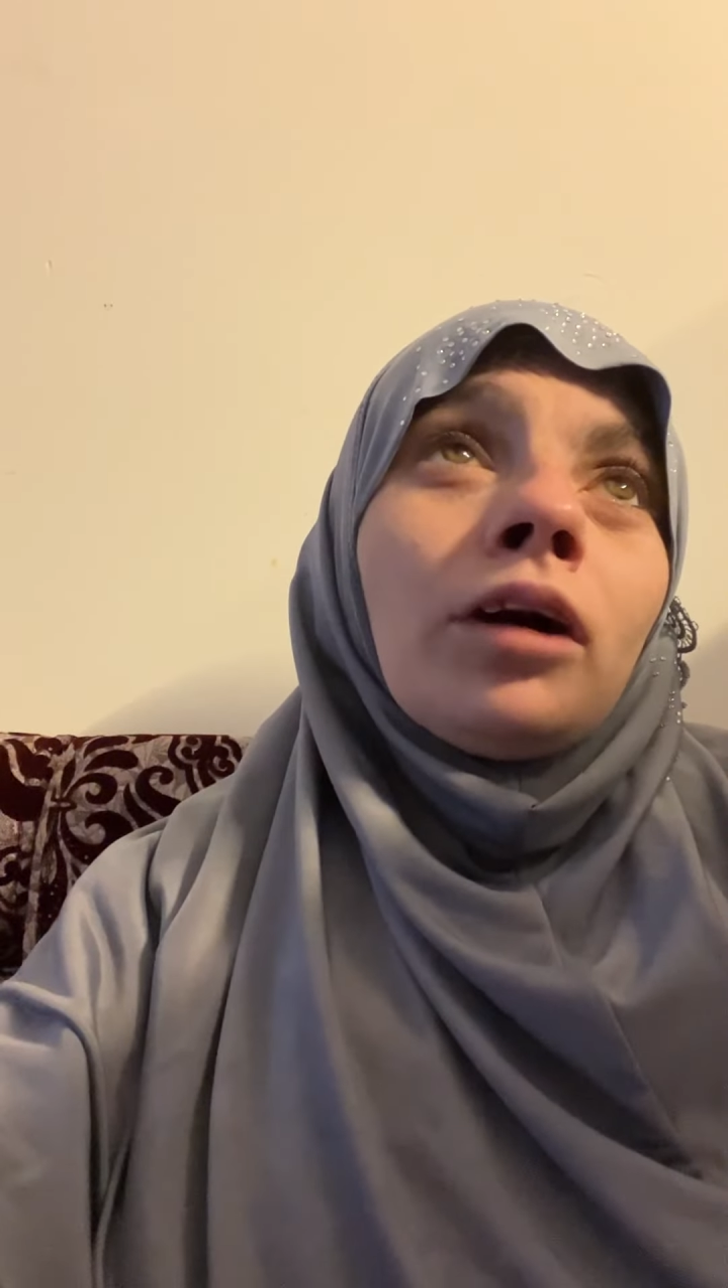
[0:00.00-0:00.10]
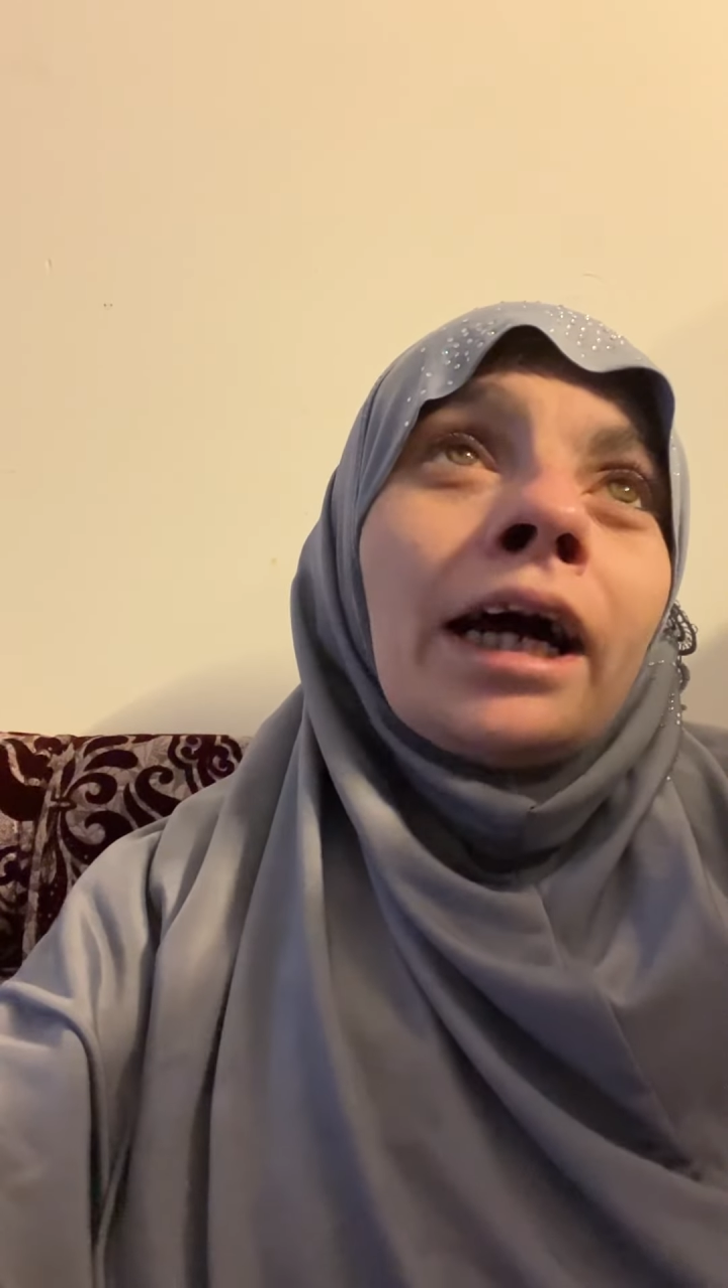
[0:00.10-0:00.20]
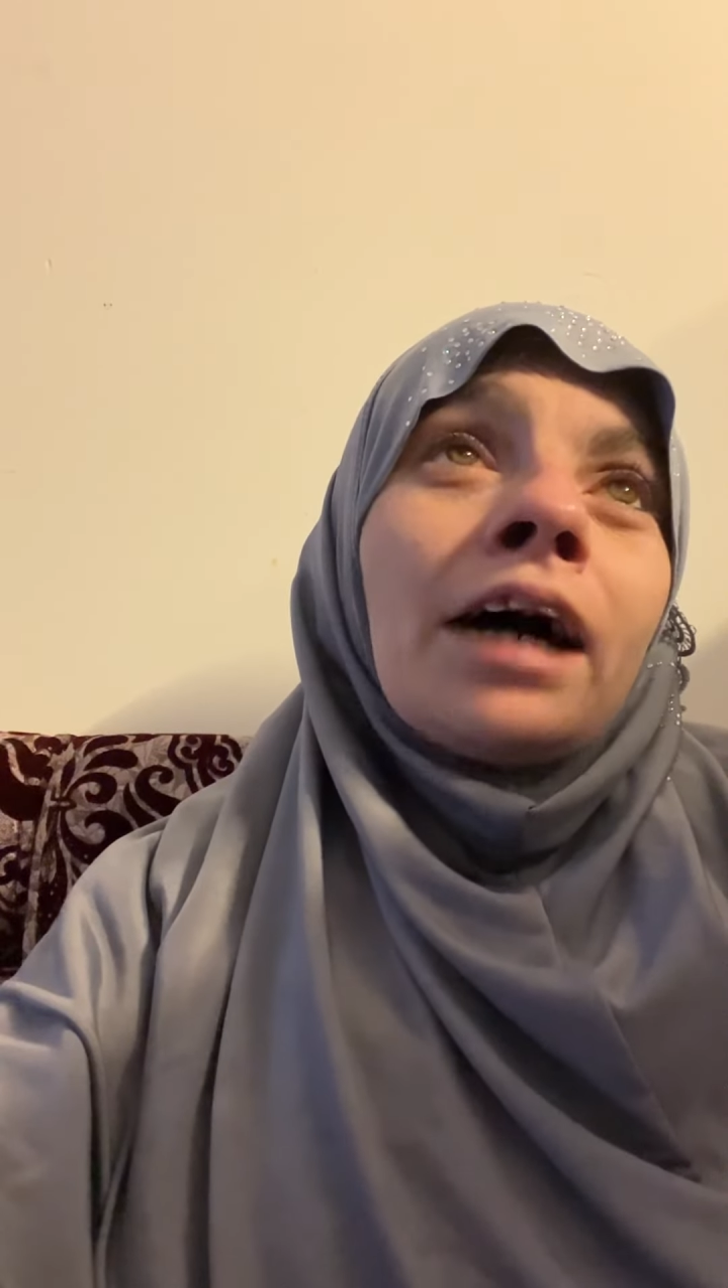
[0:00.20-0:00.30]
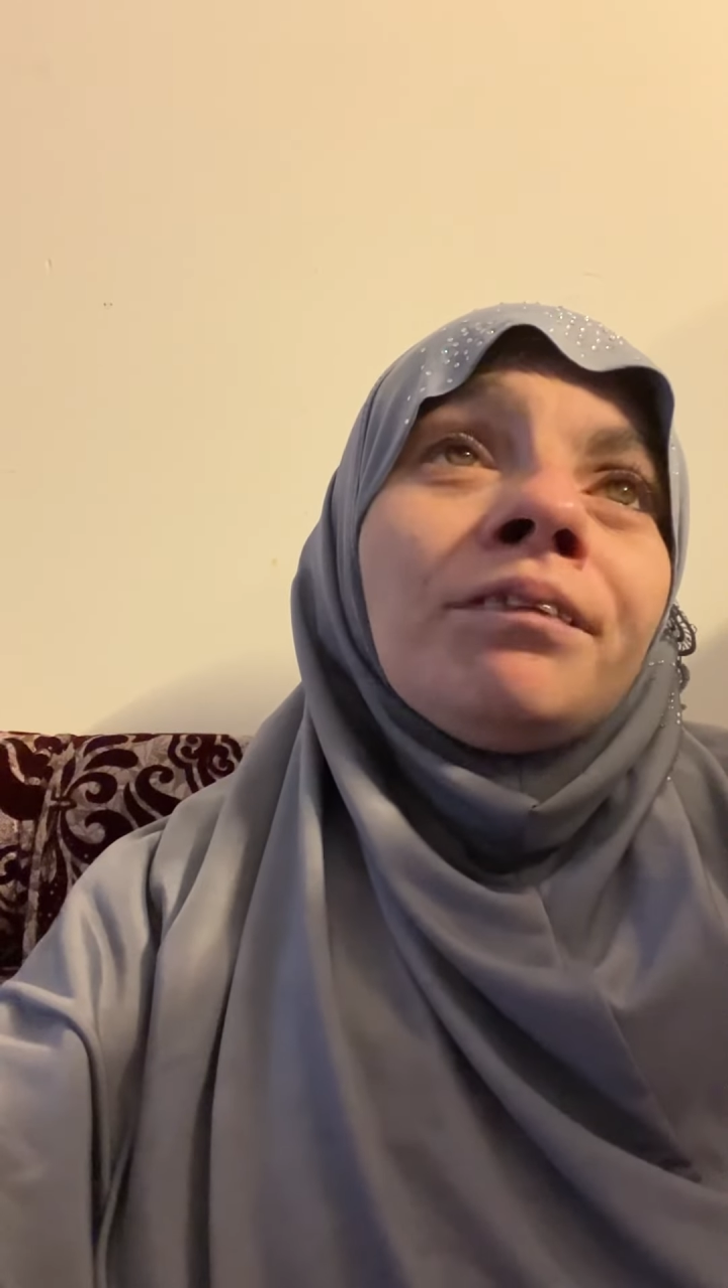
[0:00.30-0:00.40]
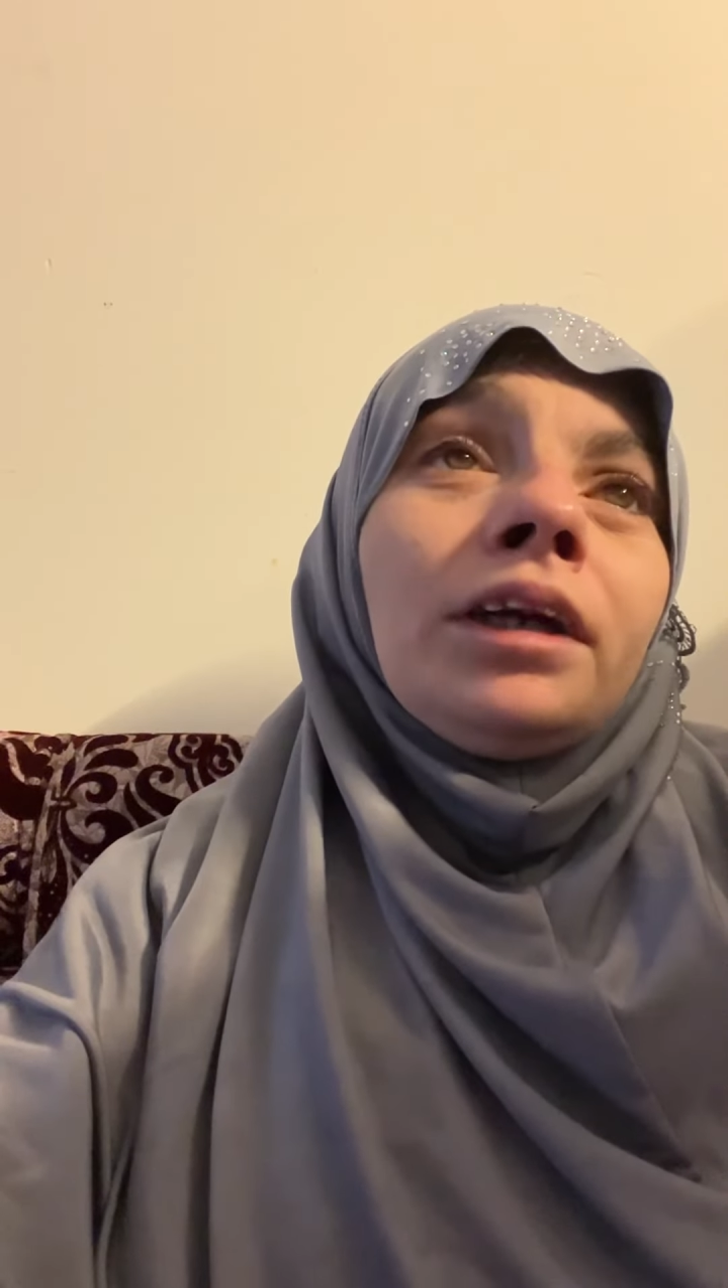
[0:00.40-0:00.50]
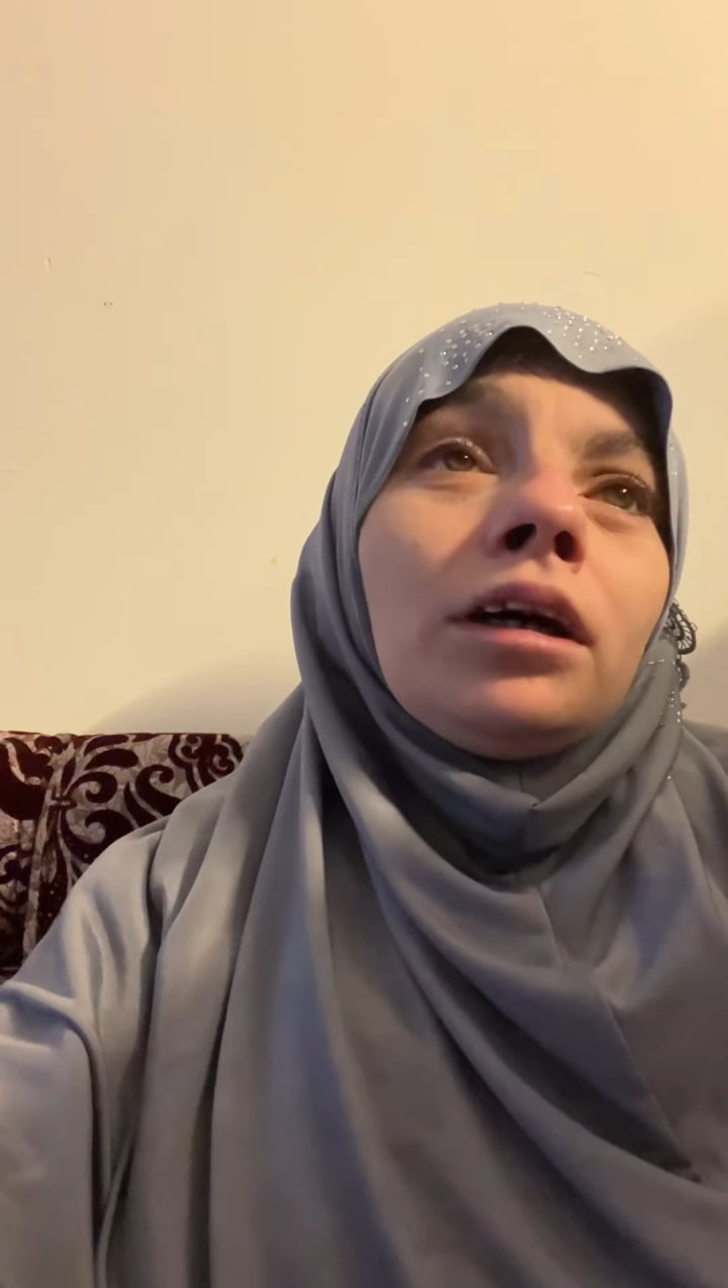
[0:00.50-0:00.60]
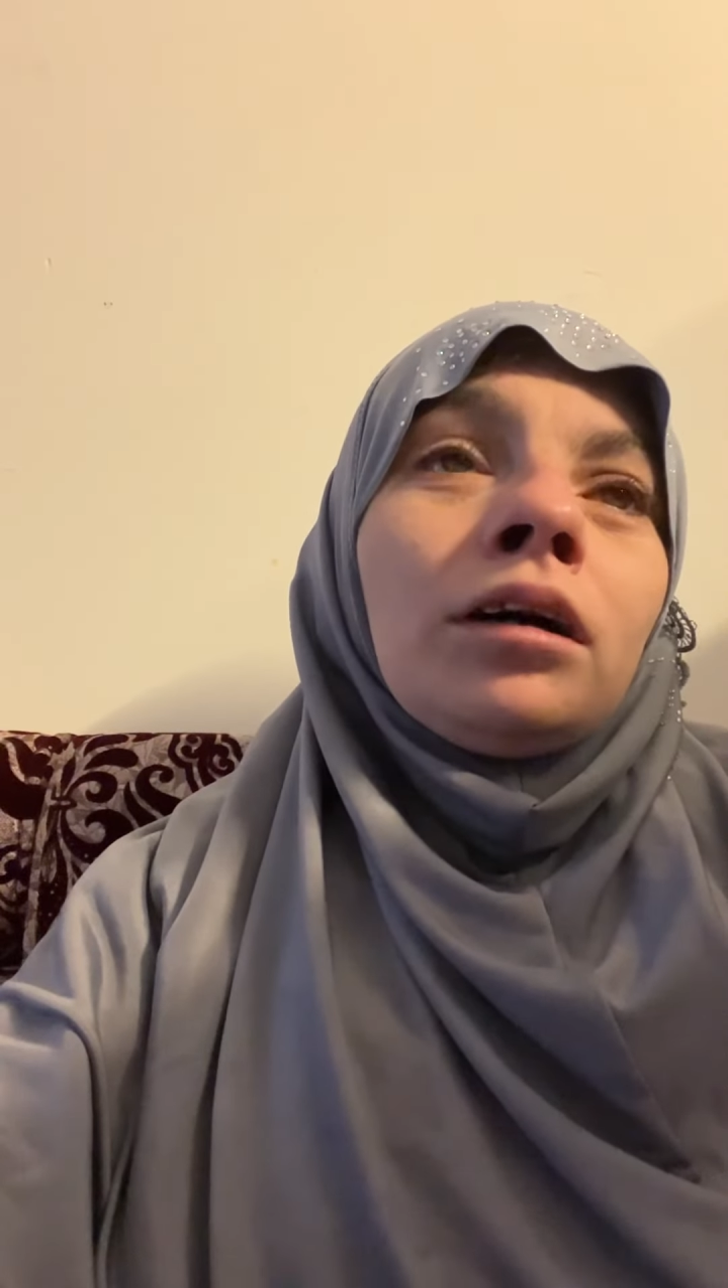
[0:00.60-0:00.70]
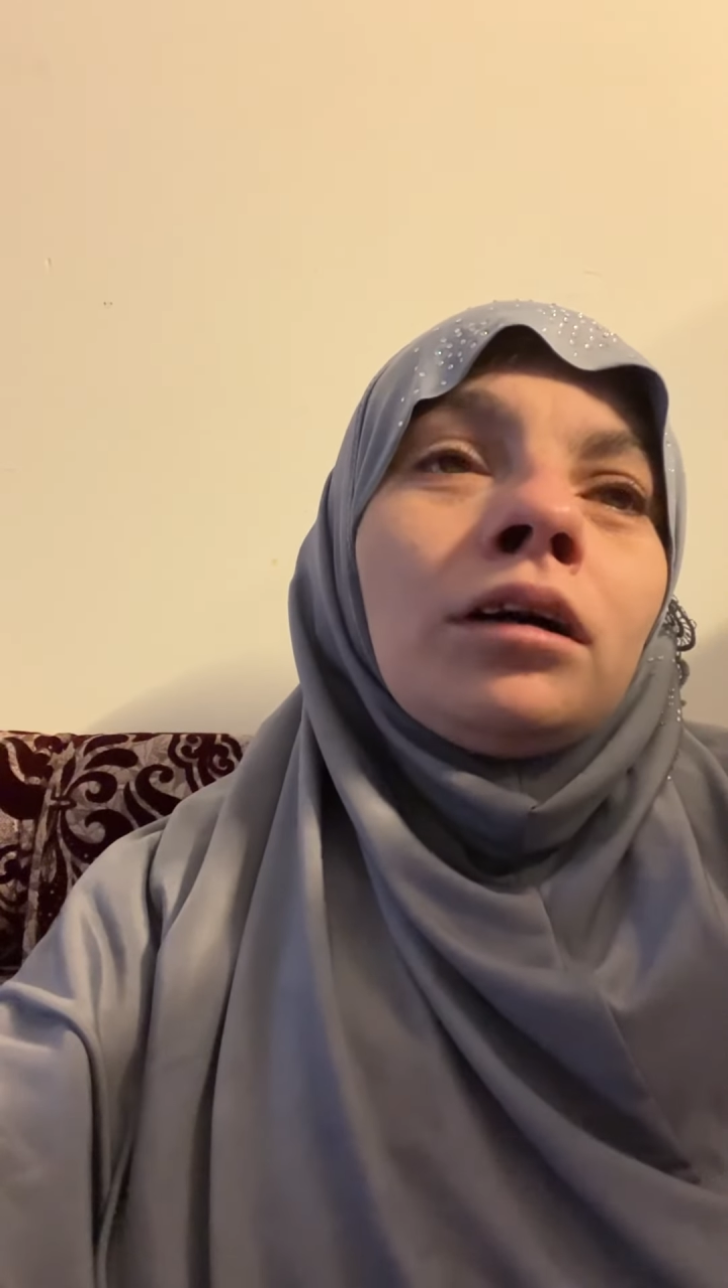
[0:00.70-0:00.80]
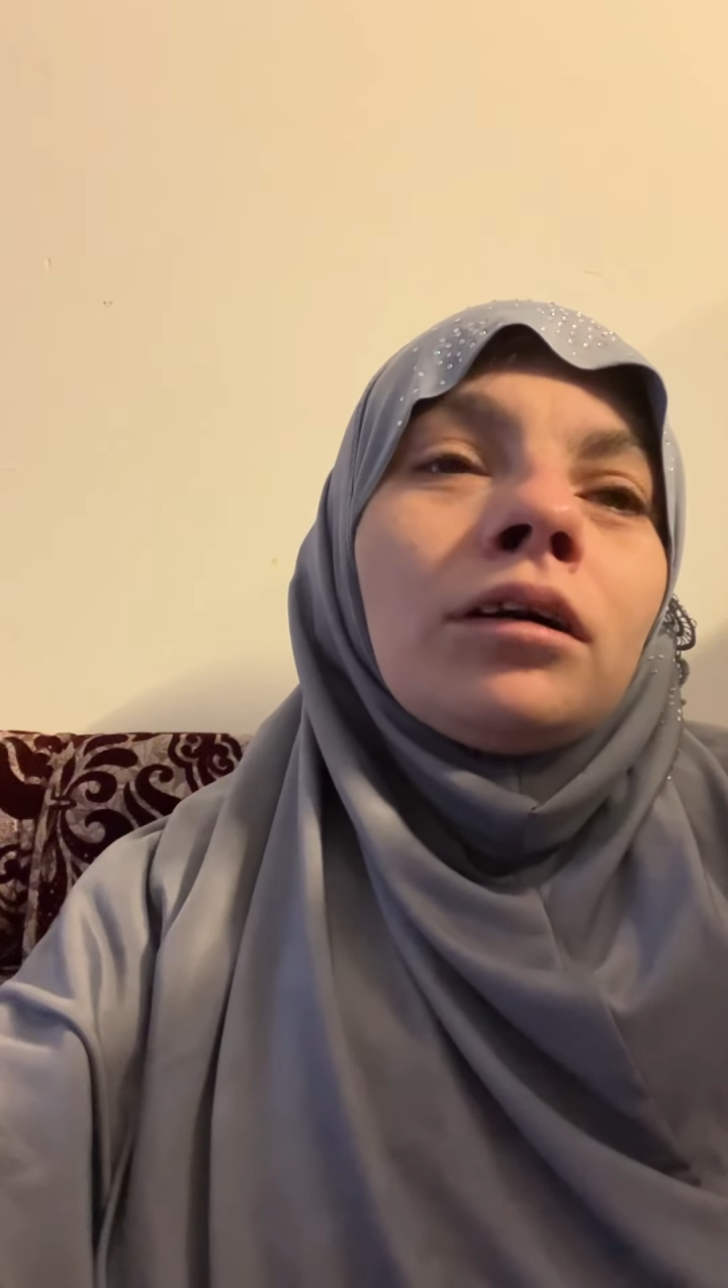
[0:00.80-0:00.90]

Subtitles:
happier.